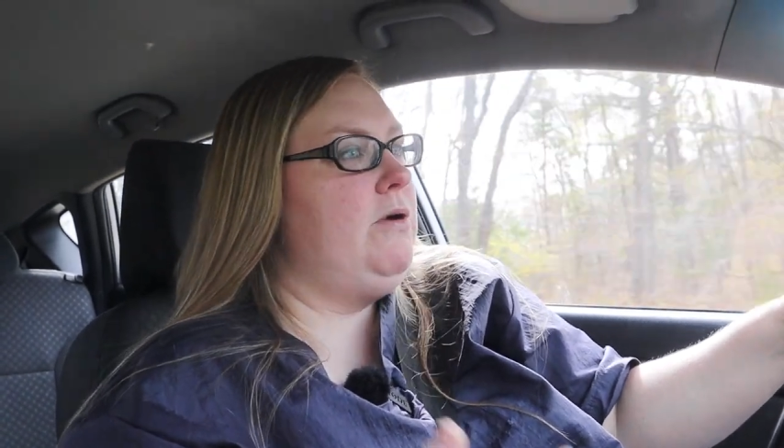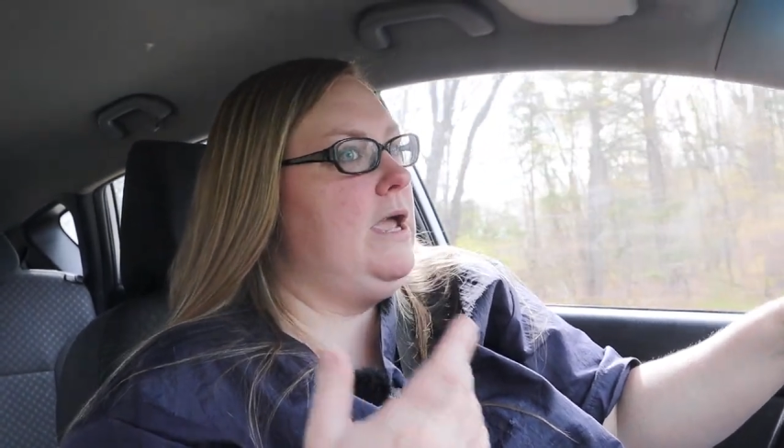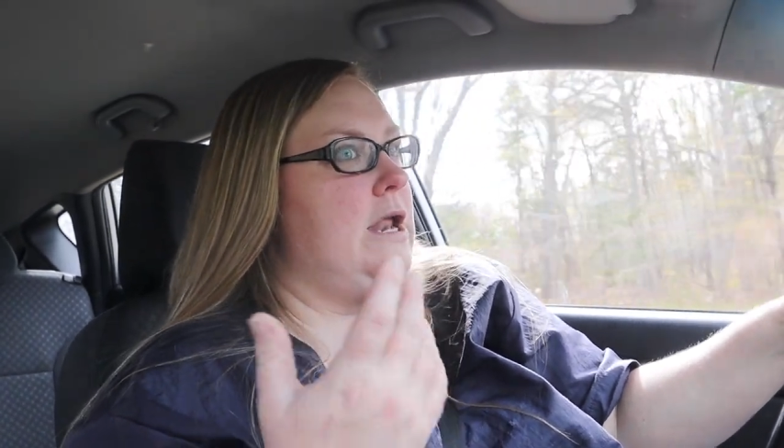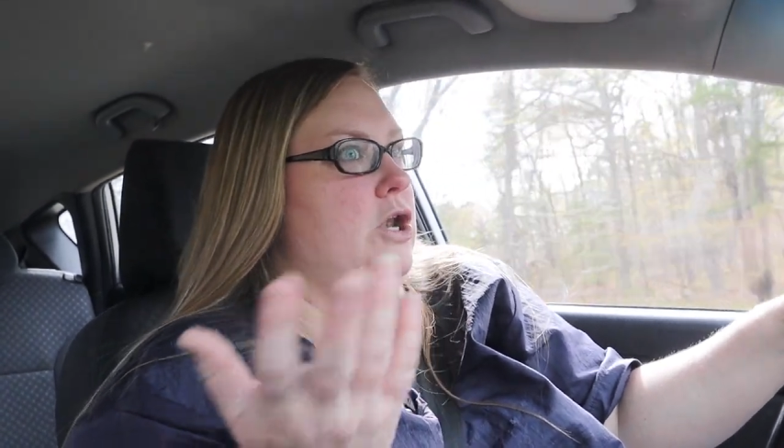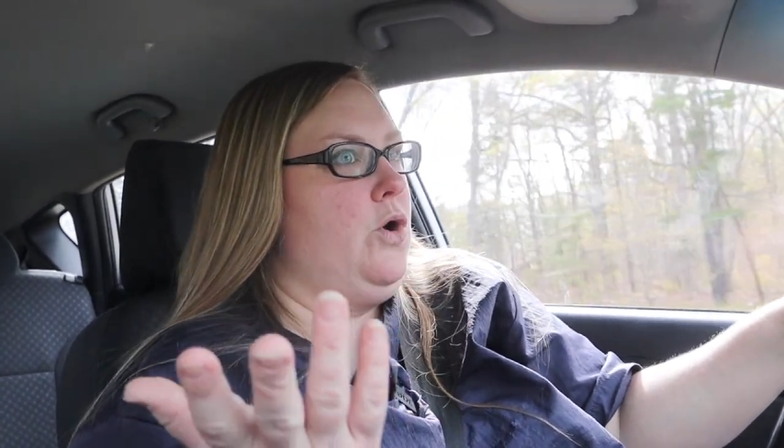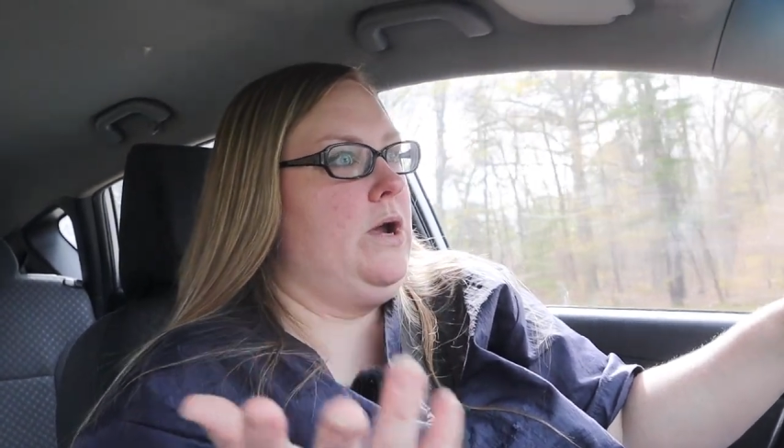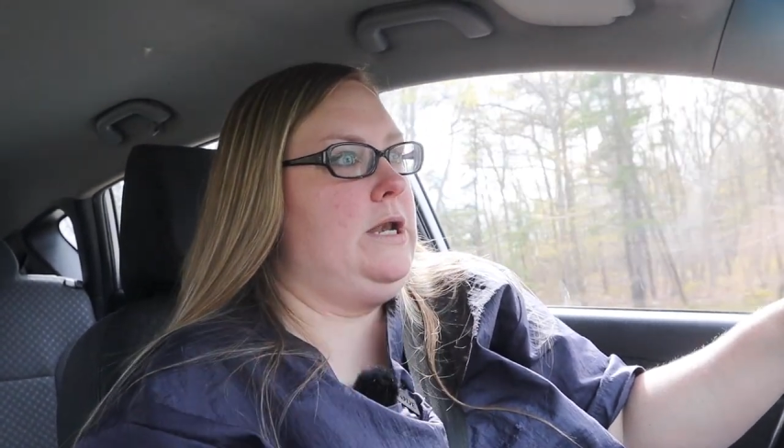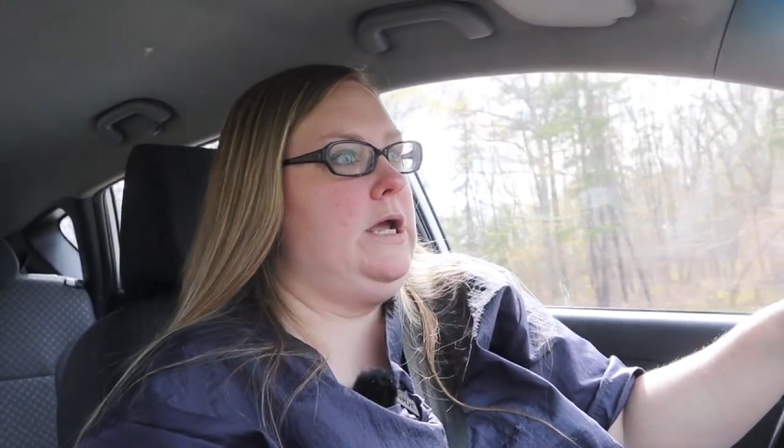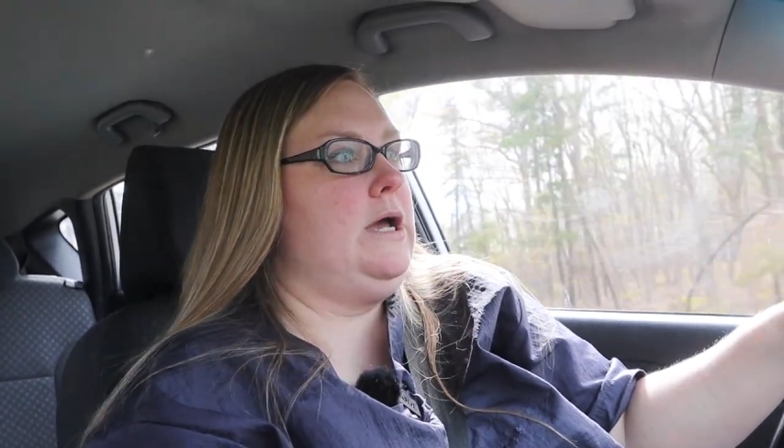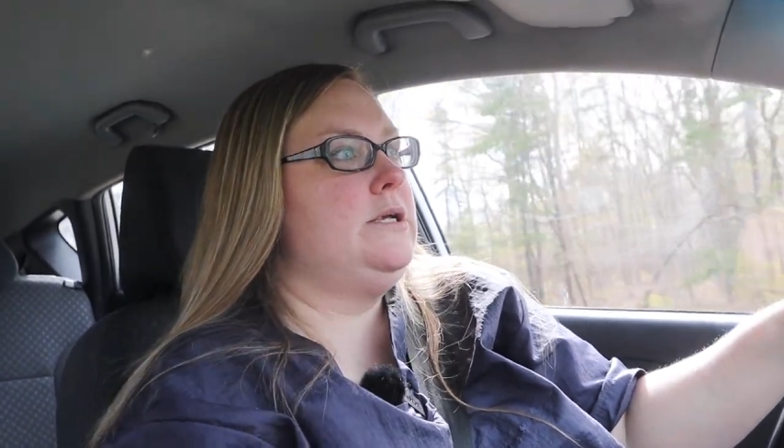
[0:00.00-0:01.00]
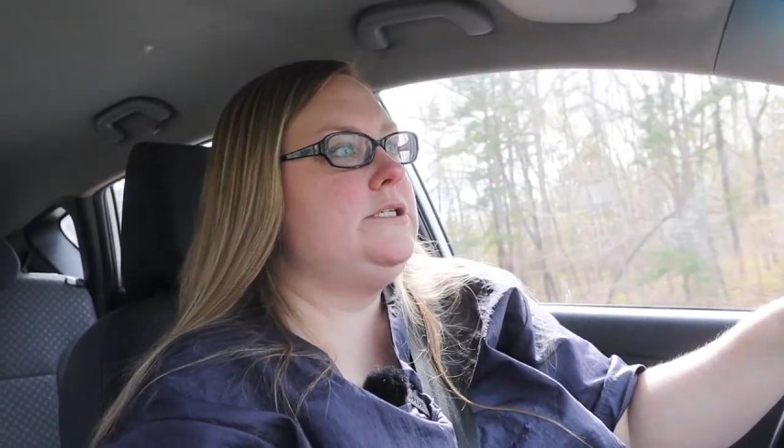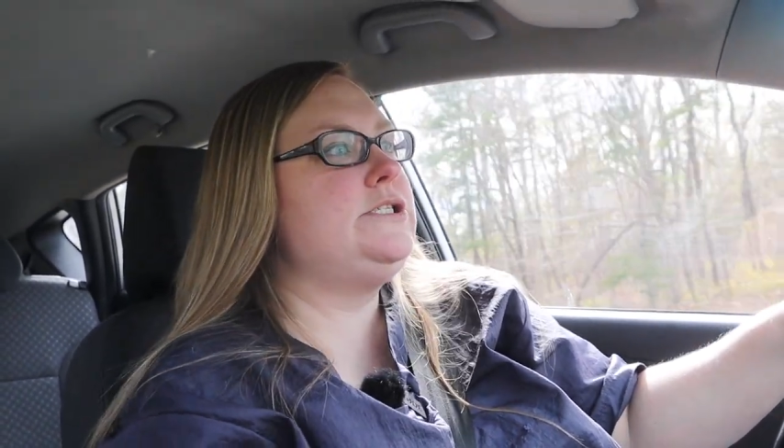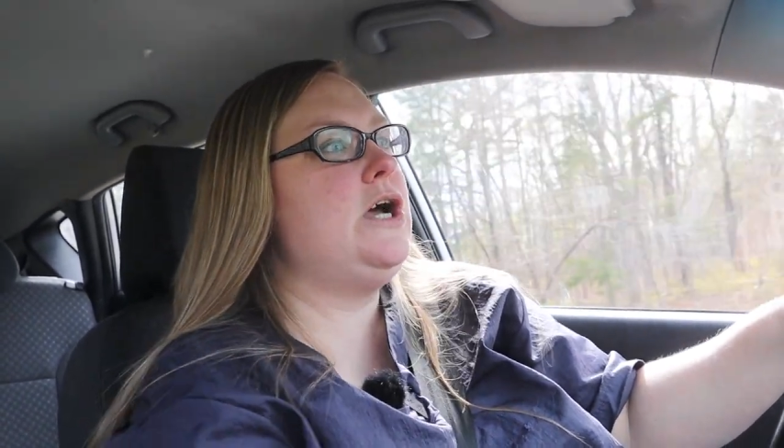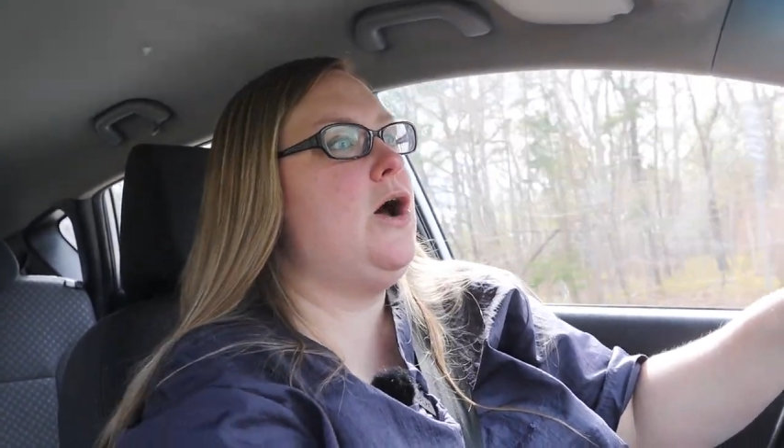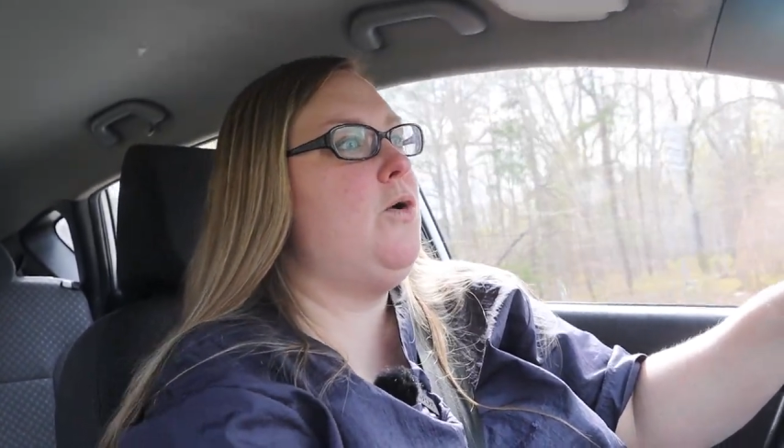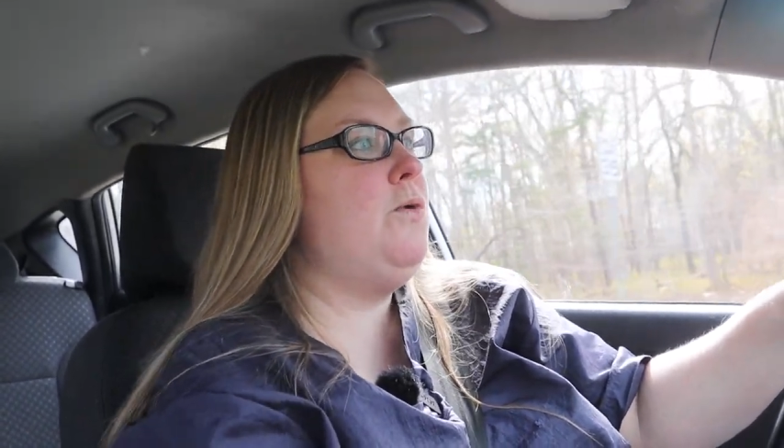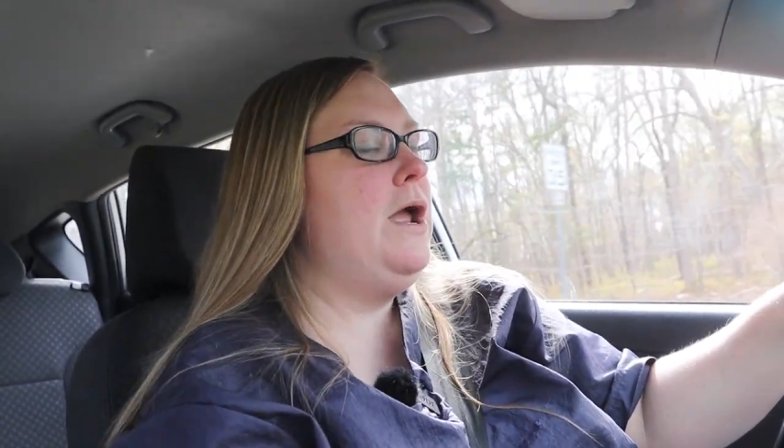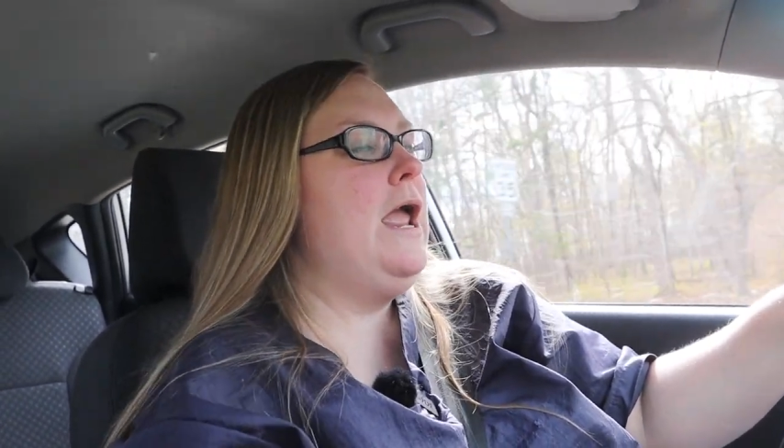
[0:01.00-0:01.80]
We had no idea. So